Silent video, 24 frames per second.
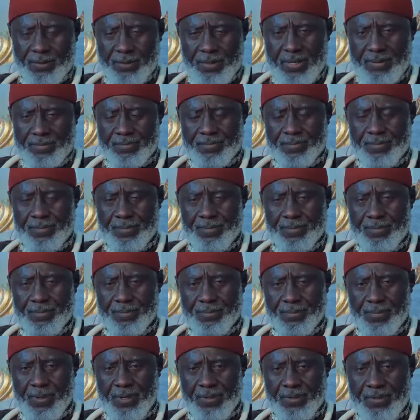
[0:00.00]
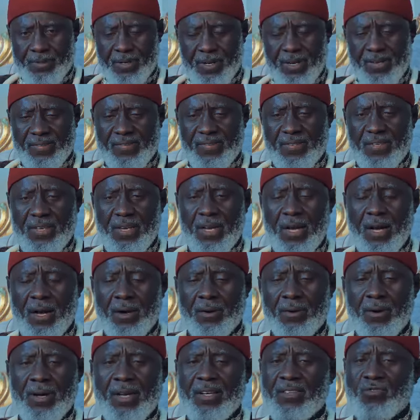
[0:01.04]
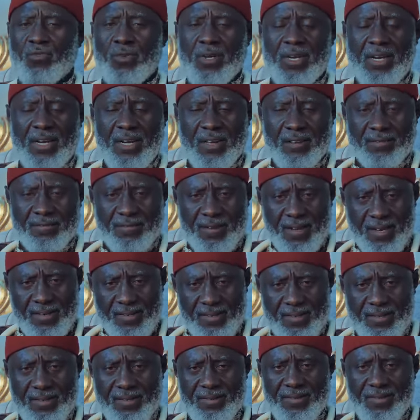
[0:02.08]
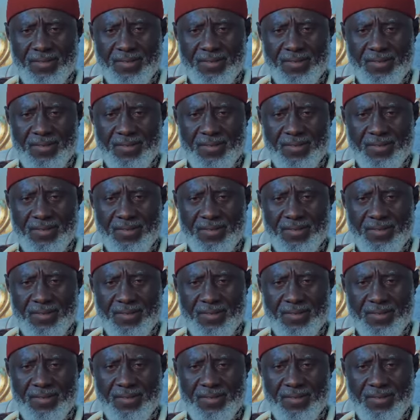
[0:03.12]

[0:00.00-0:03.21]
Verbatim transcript: back to them, but let's see how else we can have had